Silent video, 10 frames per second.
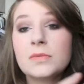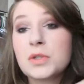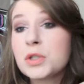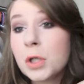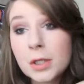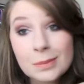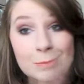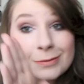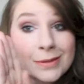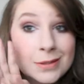Just trying to
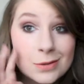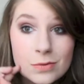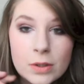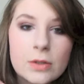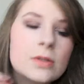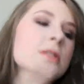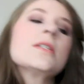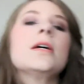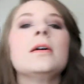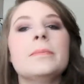prevent those
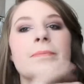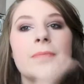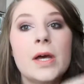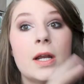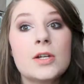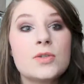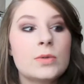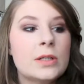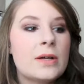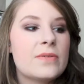wrinkles. And I just
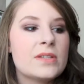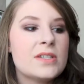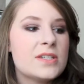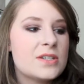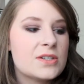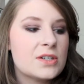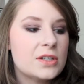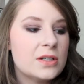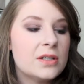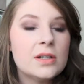really love this. This is
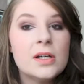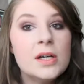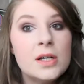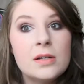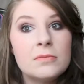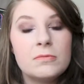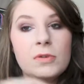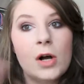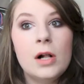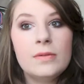good
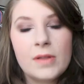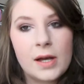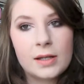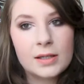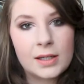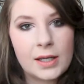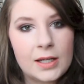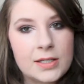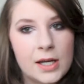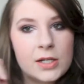for all of that, like
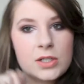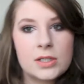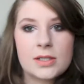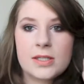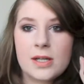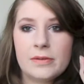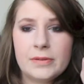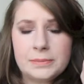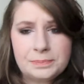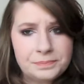anti-aging and stuff.
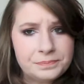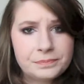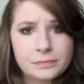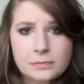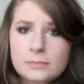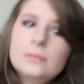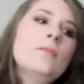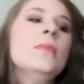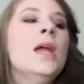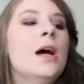And
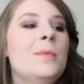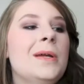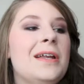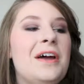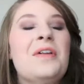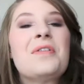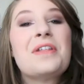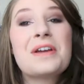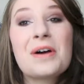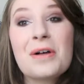I mean, I don't
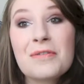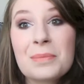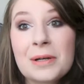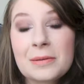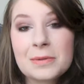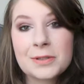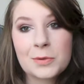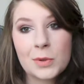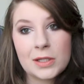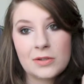think I'll ever be able to
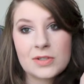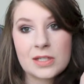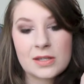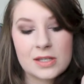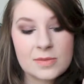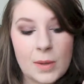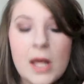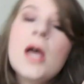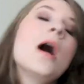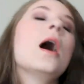quit using this, but
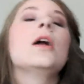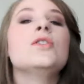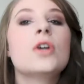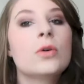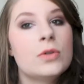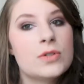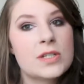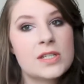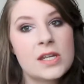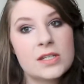I don't use
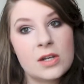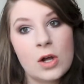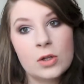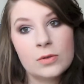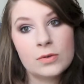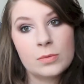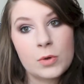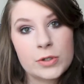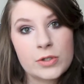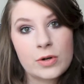this as an all-over
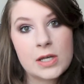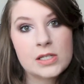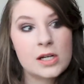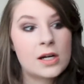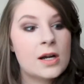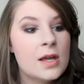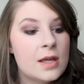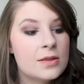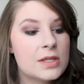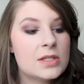moisturizer.
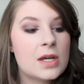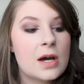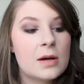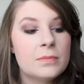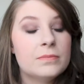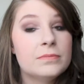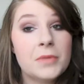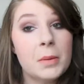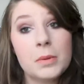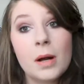This, I
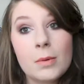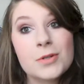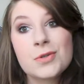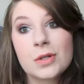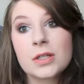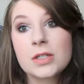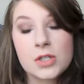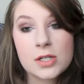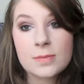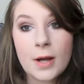mean, almost strictly
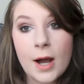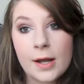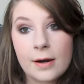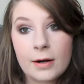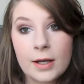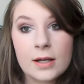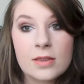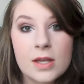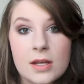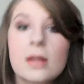just my eye area,
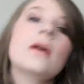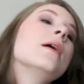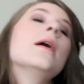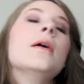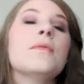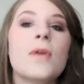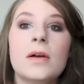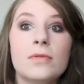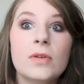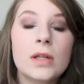and then if
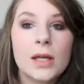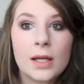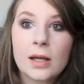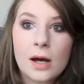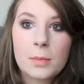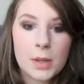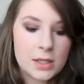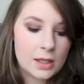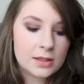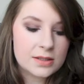I feel like it, on my
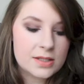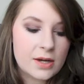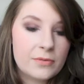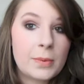neck and stuff.